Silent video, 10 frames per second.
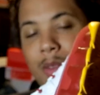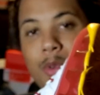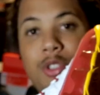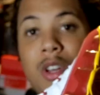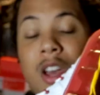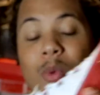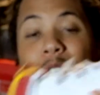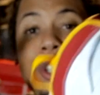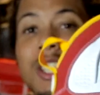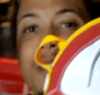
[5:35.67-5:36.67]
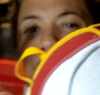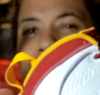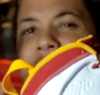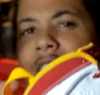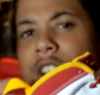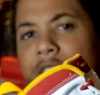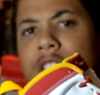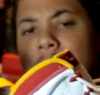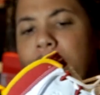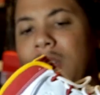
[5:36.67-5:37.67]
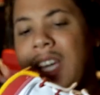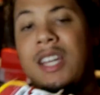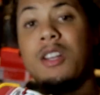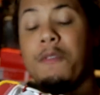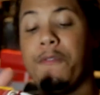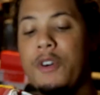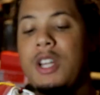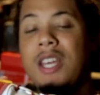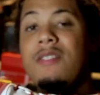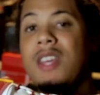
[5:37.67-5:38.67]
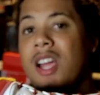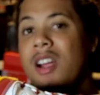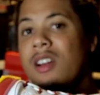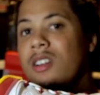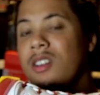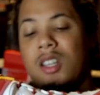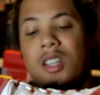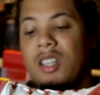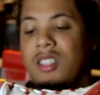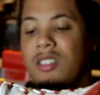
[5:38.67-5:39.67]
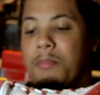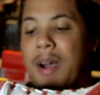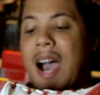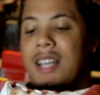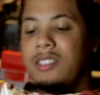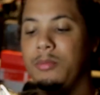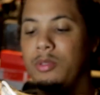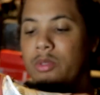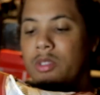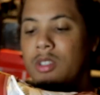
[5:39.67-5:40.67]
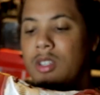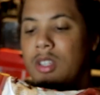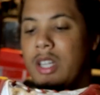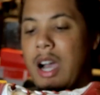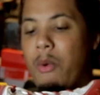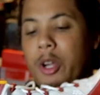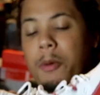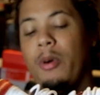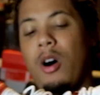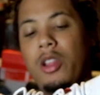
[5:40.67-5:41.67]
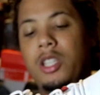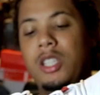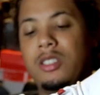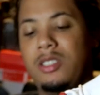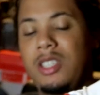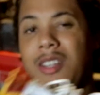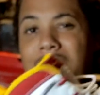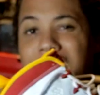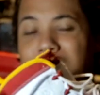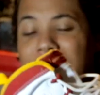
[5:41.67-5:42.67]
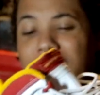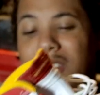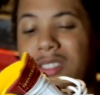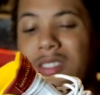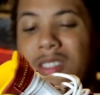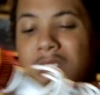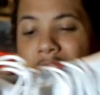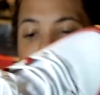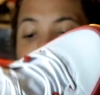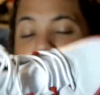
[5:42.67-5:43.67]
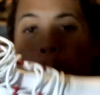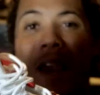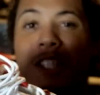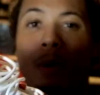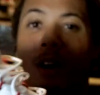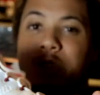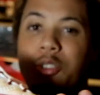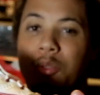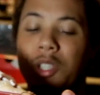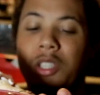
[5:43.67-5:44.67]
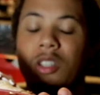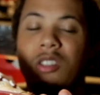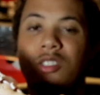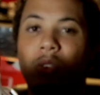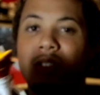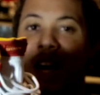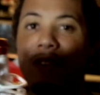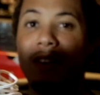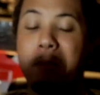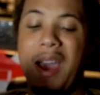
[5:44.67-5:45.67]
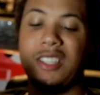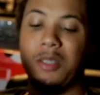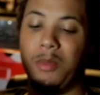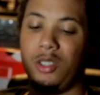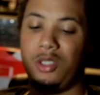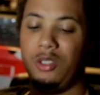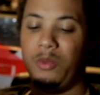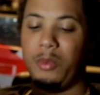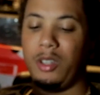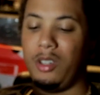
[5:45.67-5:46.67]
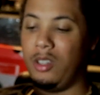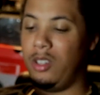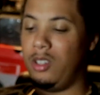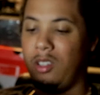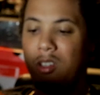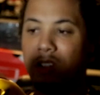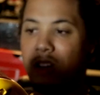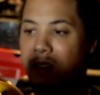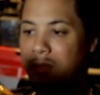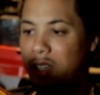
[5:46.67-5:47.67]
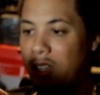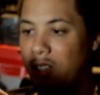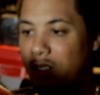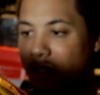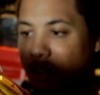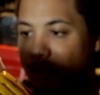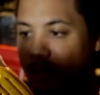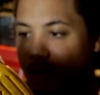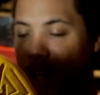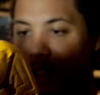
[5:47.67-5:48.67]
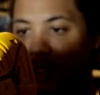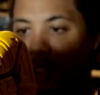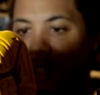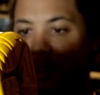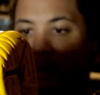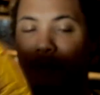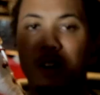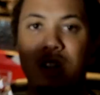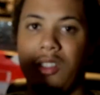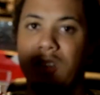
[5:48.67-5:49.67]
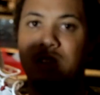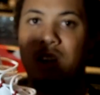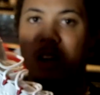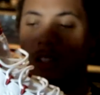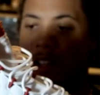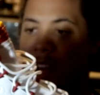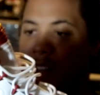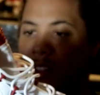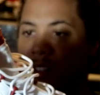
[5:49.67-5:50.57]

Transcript: once, once you get your foot in there, you're good. But getting your foot in there is impossible. I want a ball in these to see that's like this, this is a baseball shoe really though, so it's not even a basketball shoe, but I mean, goodness gracious, getting your foot in this thing is like